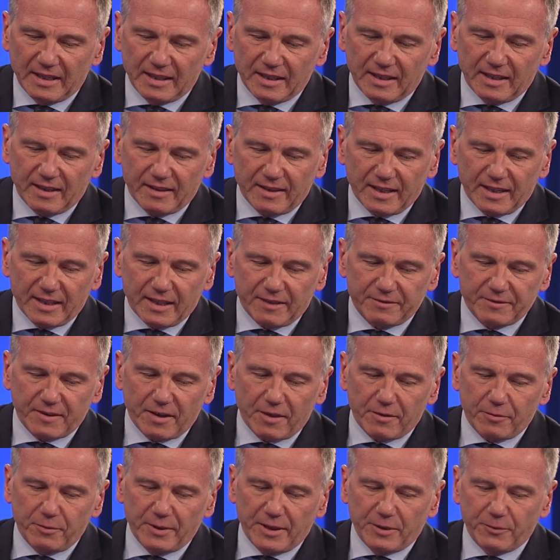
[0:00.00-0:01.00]
that after
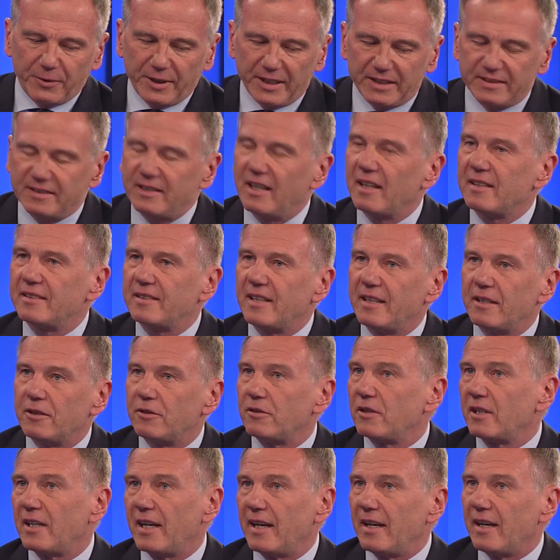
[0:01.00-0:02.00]
3 weeks he'll say,
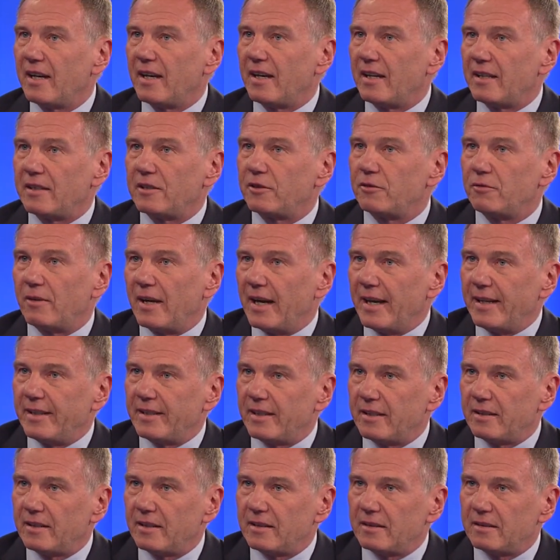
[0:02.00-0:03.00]
OK, I tried
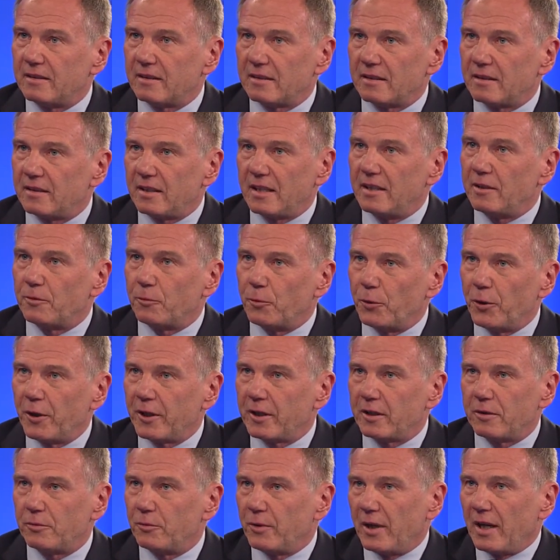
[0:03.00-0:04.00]
it, it didn't
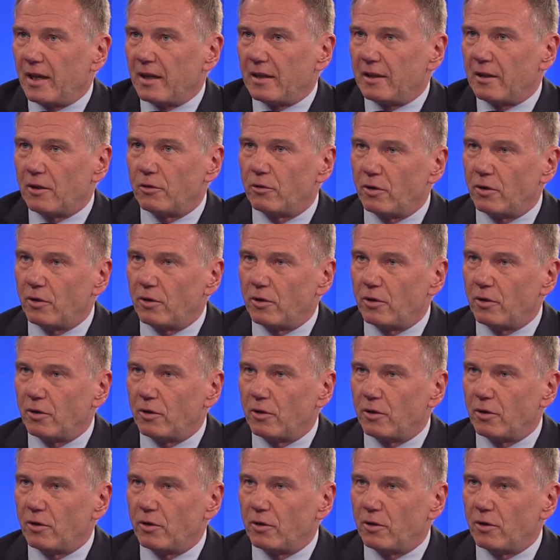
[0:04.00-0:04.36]
work, we'll go